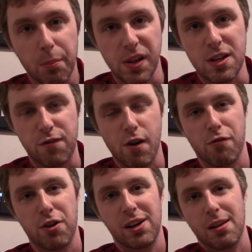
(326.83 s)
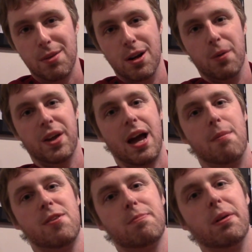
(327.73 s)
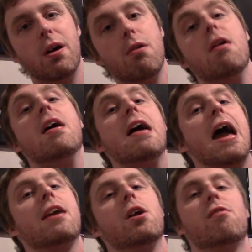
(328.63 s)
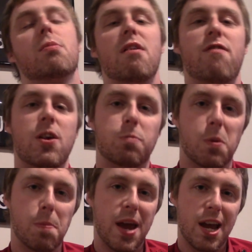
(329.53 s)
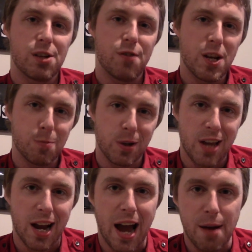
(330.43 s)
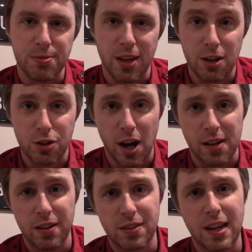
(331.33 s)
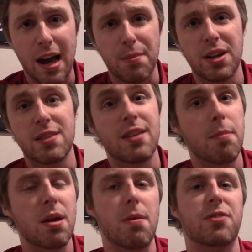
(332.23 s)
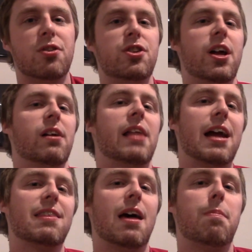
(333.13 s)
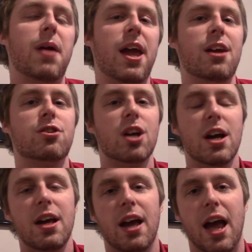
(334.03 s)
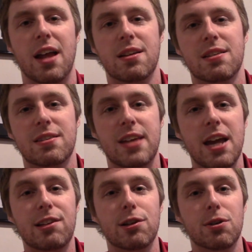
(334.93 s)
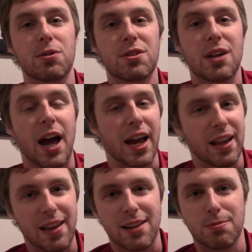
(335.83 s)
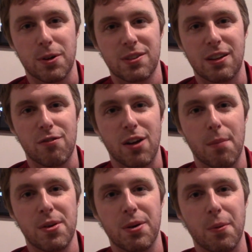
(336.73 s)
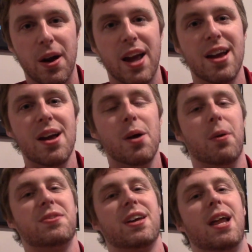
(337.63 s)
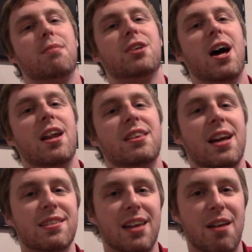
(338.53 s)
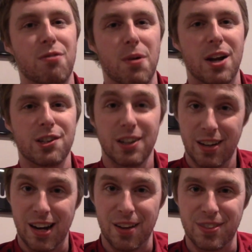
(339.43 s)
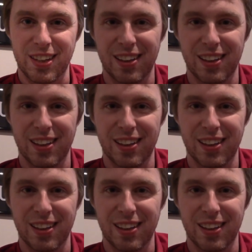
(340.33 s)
please feel free to let me know in the comments below. Head on over to my Facebook page, facebook.com/John Gleason Comedy. Send me a message there, like that page, and stay tuned. I got lots more stuff coming your way. Once again, I'm John, and thanks a lot for watching, and I'll see you